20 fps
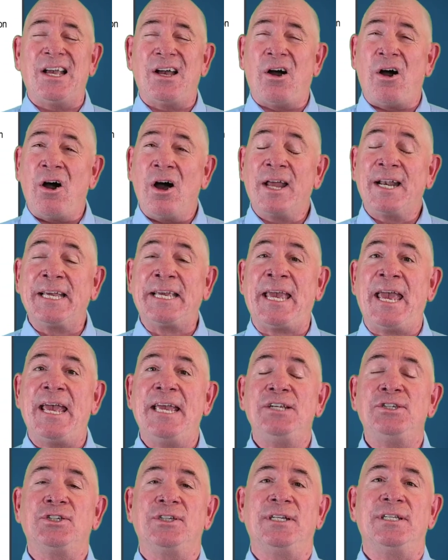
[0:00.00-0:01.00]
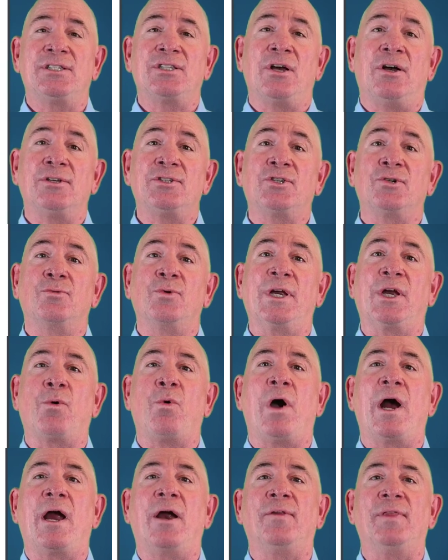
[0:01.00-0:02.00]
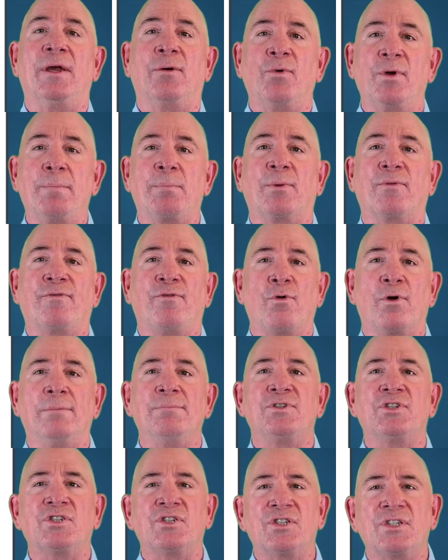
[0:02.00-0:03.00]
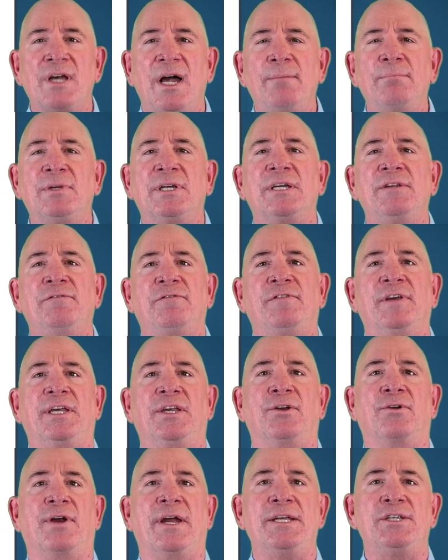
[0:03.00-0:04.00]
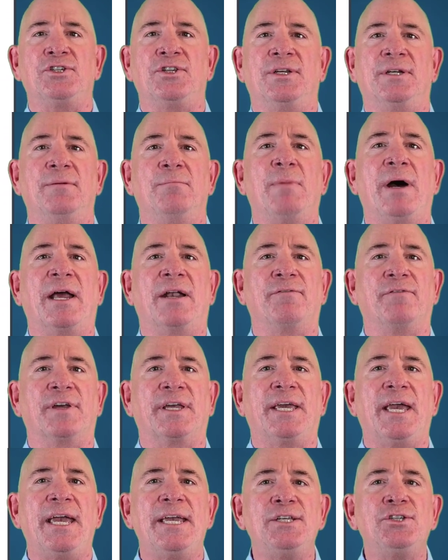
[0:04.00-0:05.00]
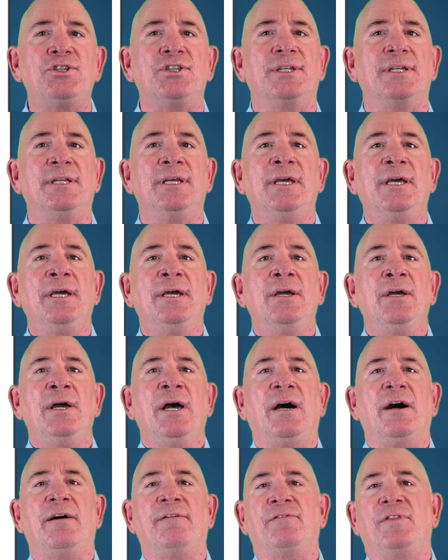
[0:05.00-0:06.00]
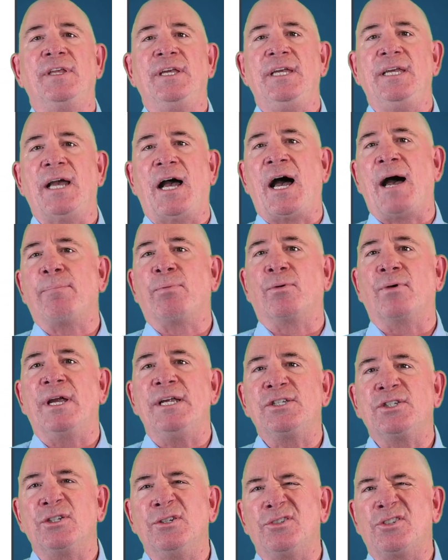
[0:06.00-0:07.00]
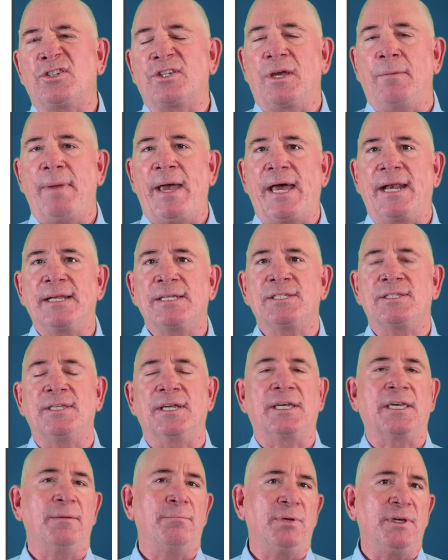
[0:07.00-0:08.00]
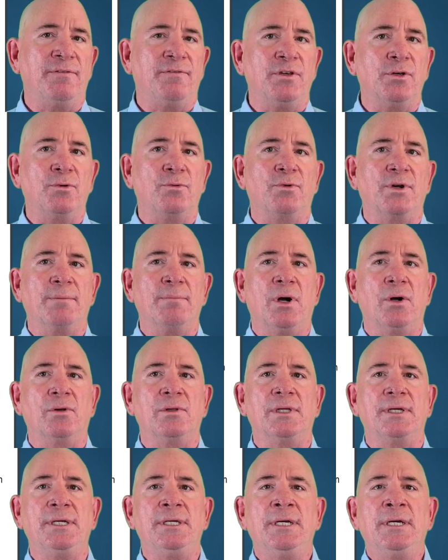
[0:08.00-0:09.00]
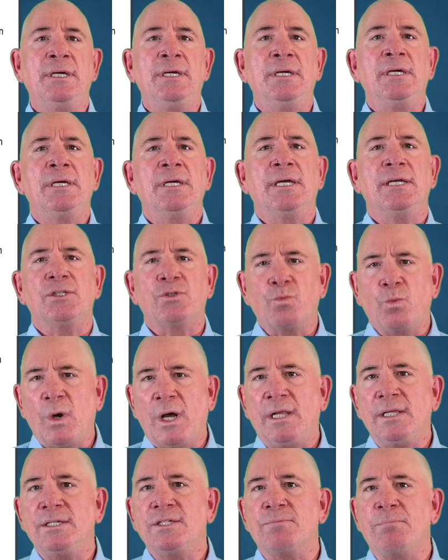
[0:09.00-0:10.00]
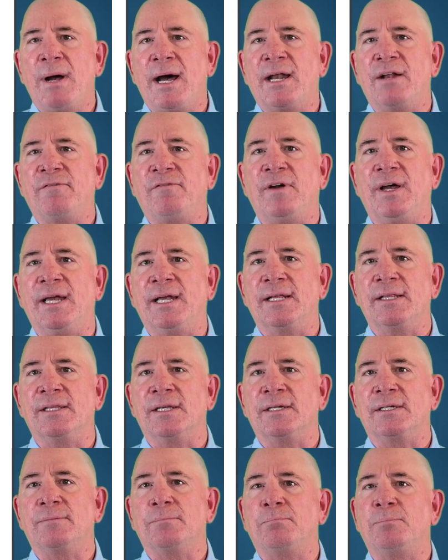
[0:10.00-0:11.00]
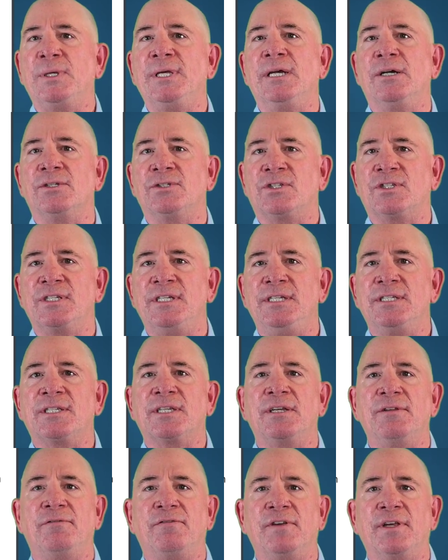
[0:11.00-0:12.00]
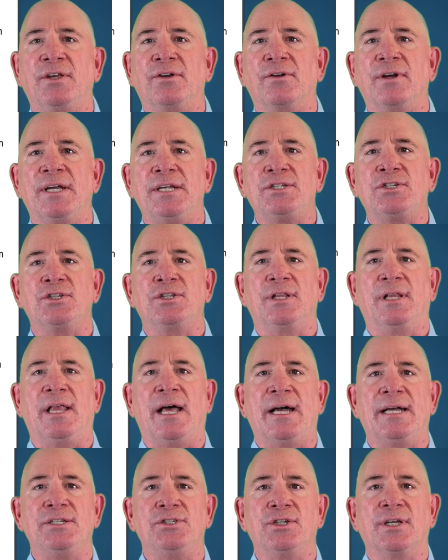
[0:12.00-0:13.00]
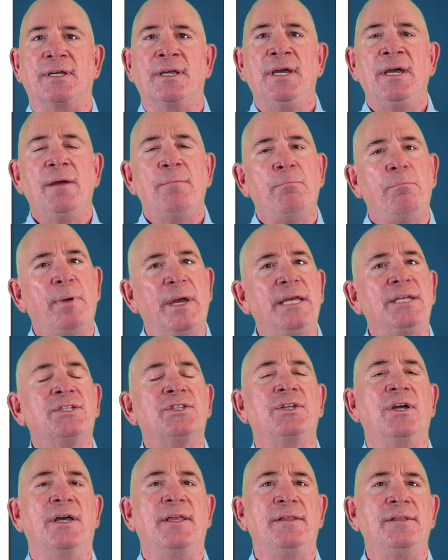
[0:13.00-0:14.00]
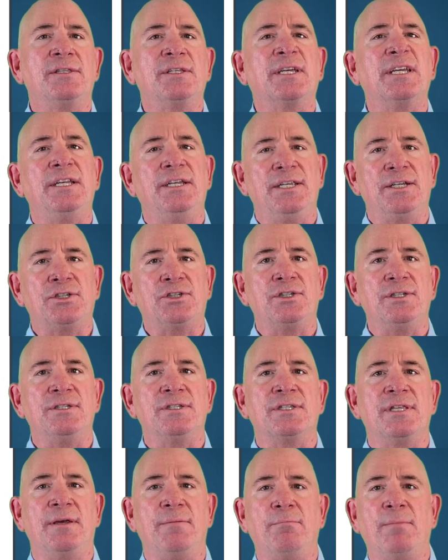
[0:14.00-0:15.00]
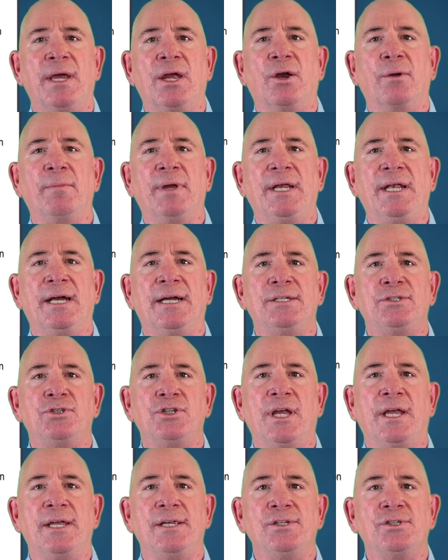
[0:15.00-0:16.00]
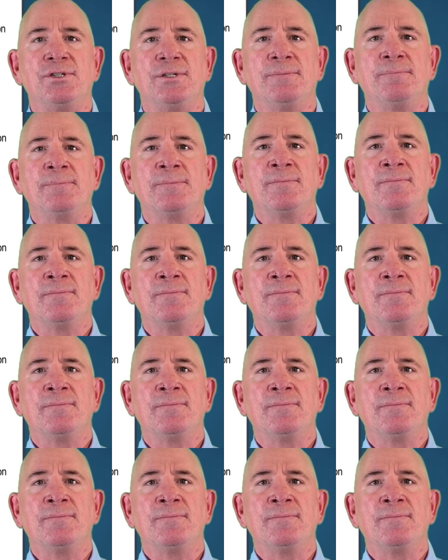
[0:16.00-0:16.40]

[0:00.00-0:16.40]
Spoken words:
On occasion, it's also required that we perform some configuration and modification of the operational schematics that can be viewed remotely, as well as modifying the PLC's configuration logic based on conditions that may or may not change.